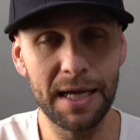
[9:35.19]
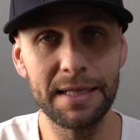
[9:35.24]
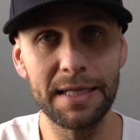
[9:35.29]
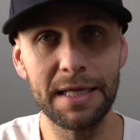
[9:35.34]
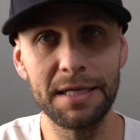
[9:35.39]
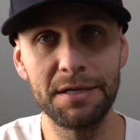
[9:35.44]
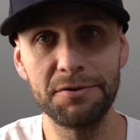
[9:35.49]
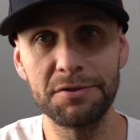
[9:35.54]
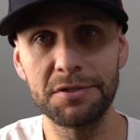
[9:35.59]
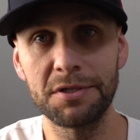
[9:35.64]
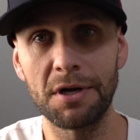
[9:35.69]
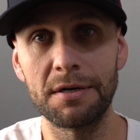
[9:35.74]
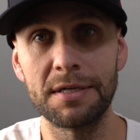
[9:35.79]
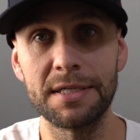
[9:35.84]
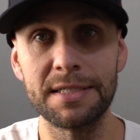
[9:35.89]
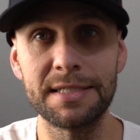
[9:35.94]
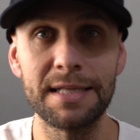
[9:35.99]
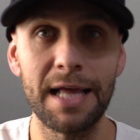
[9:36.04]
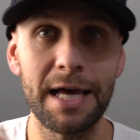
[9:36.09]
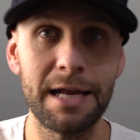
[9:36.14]
and they do start
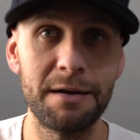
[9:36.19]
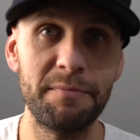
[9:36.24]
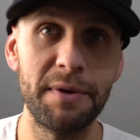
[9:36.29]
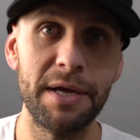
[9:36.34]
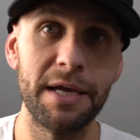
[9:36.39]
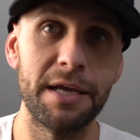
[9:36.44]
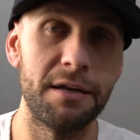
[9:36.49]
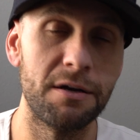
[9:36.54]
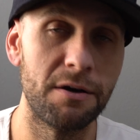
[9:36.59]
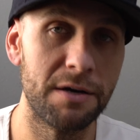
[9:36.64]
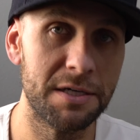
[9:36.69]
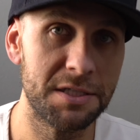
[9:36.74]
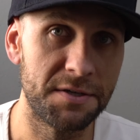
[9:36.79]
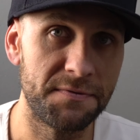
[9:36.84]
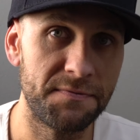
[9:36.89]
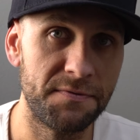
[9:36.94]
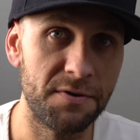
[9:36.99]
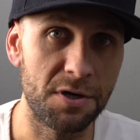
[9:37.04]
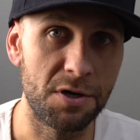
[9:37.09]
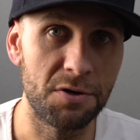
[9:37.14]
to slide a bit, you know, as
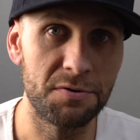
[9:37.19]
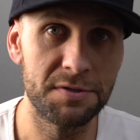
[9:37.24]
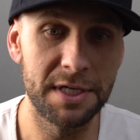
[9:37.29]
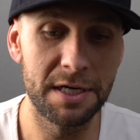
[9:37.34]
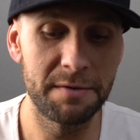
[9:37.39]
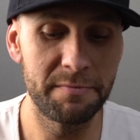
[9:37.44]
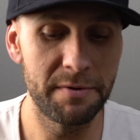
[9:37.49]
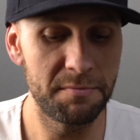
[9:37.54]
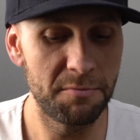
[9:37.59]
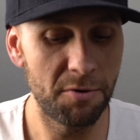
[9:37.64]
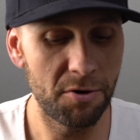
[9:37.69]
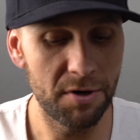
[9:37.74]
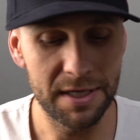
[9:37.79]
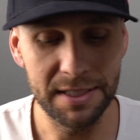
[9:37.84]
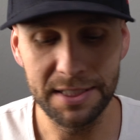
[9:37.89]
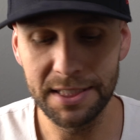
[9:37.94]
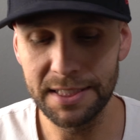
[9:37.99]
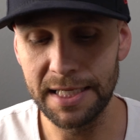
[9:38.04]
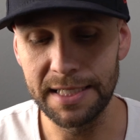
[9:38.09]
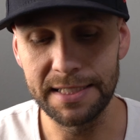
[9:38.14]
your foot goes in a bit more, and
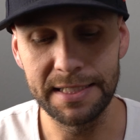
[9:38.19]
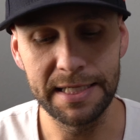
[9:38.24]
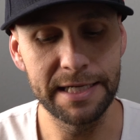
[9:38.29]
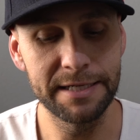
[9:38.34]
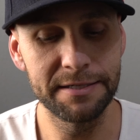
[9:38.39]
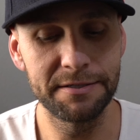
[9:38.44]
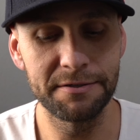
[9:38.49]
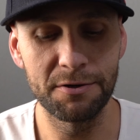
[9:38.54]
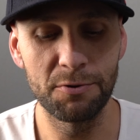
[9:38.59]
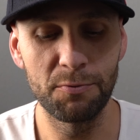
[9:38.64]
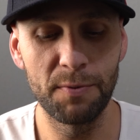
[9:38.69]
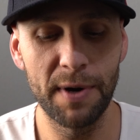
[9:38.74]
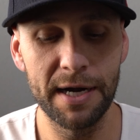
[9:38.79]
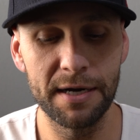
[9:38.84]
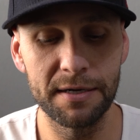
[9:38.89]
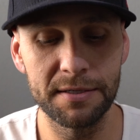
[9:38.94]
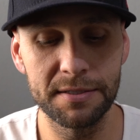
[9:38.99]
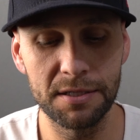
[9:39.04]
it just gets easier to wear.